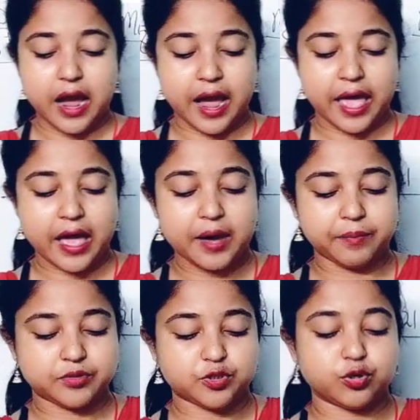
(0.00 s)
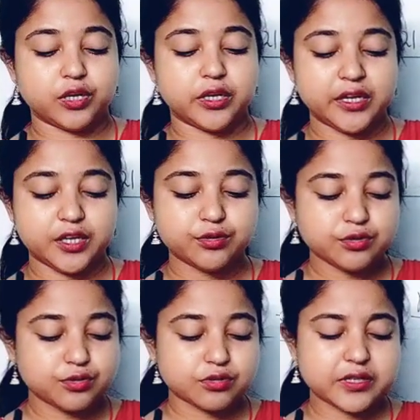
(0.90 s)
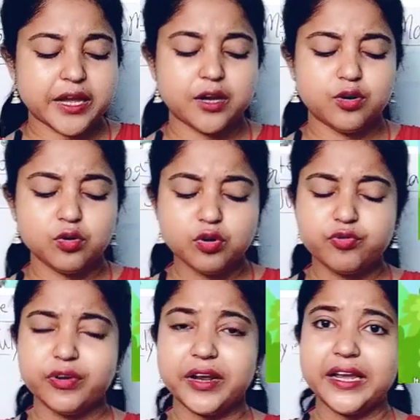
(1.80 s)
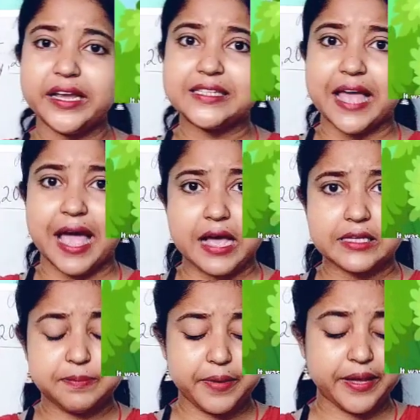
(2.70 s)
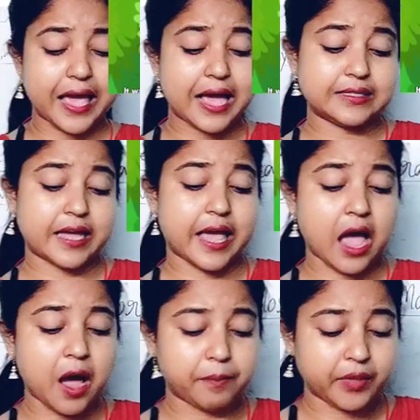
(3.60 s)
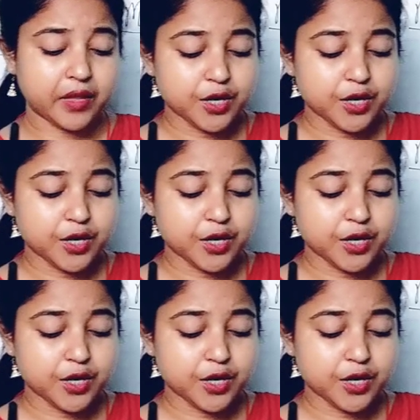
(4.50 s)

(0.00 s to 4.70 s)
I am. So he used to say, no tree is as big as I am.